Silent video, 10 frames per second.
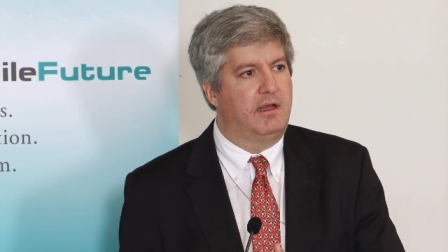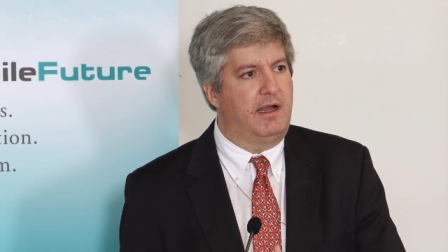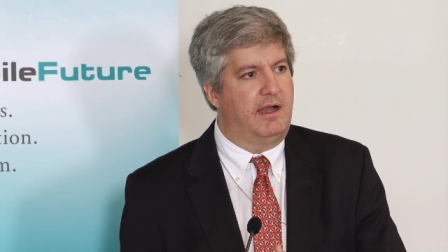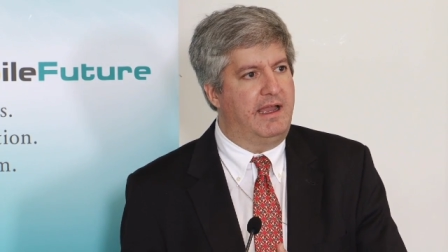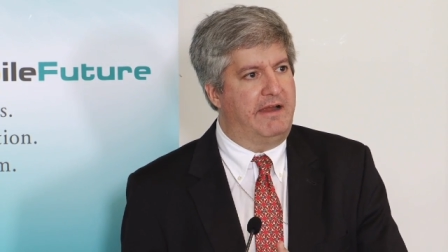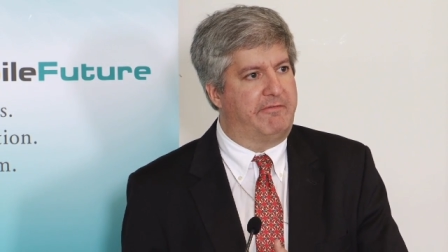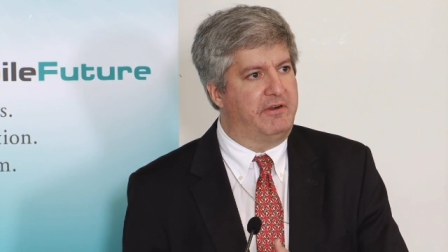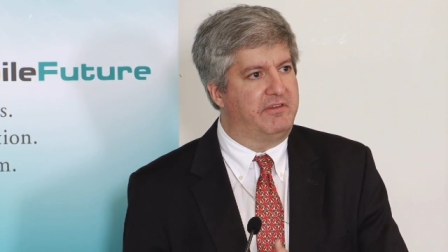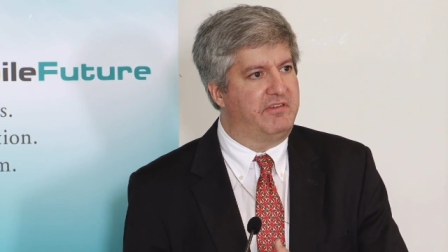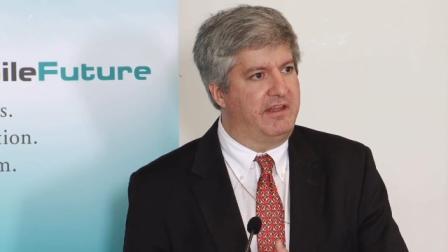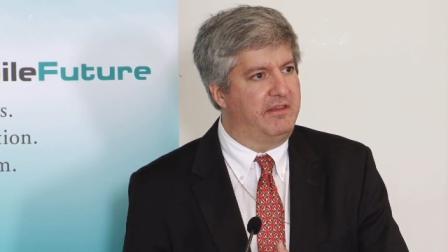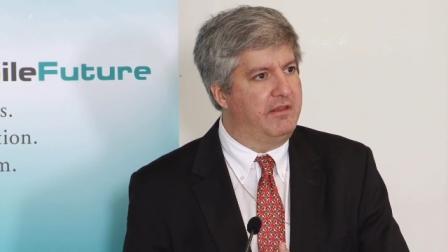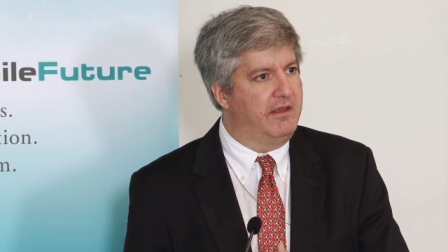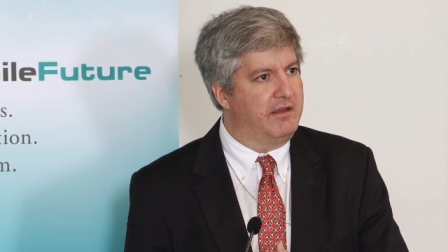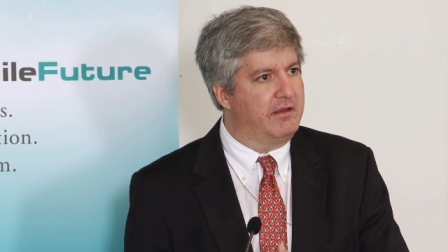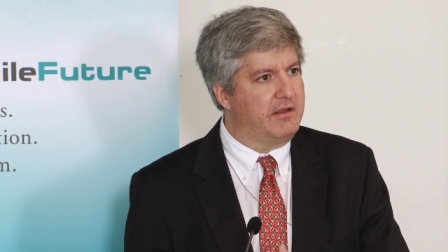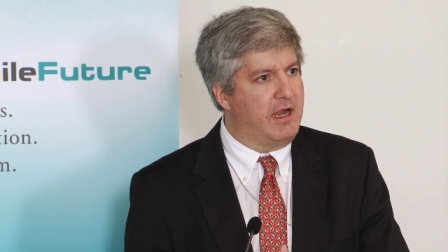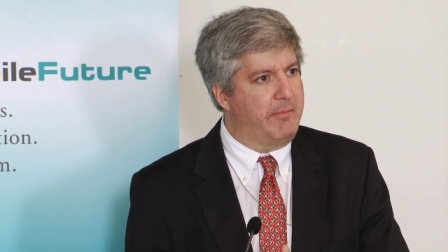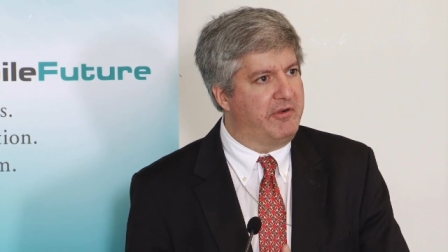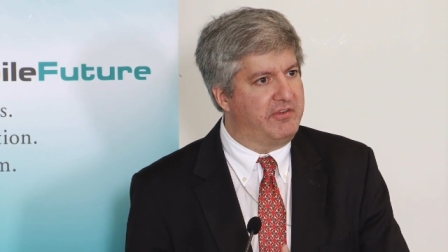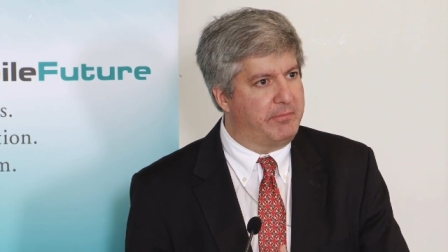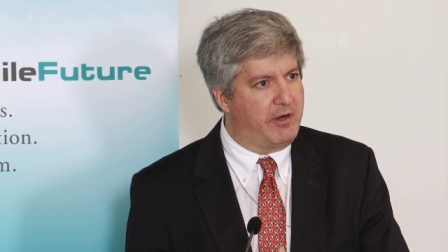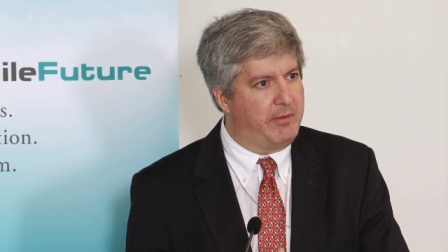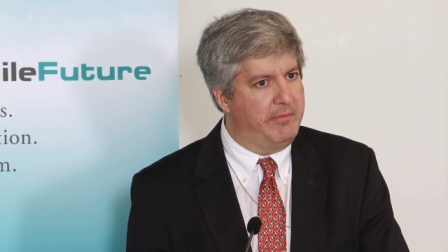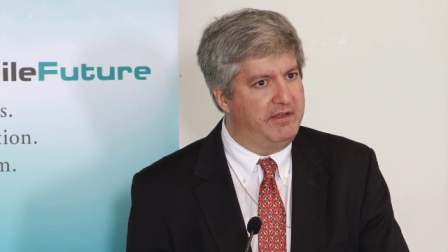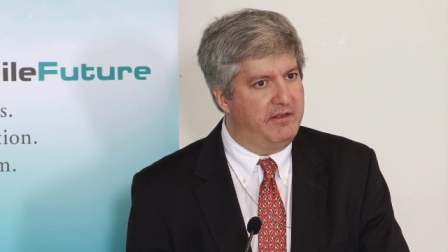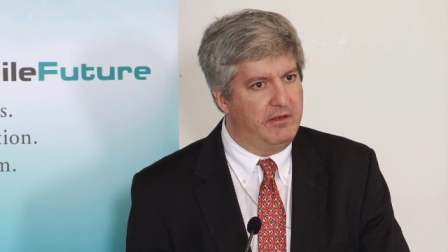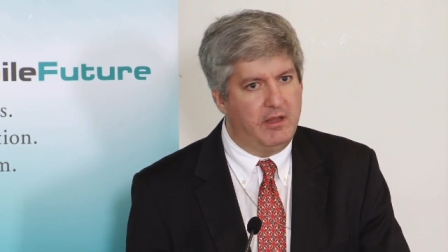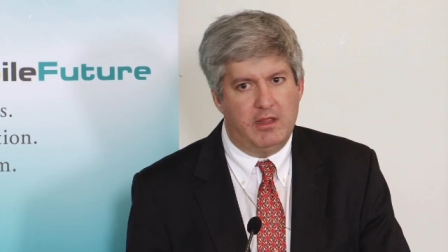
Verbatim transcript: efforts at the Commerce Department,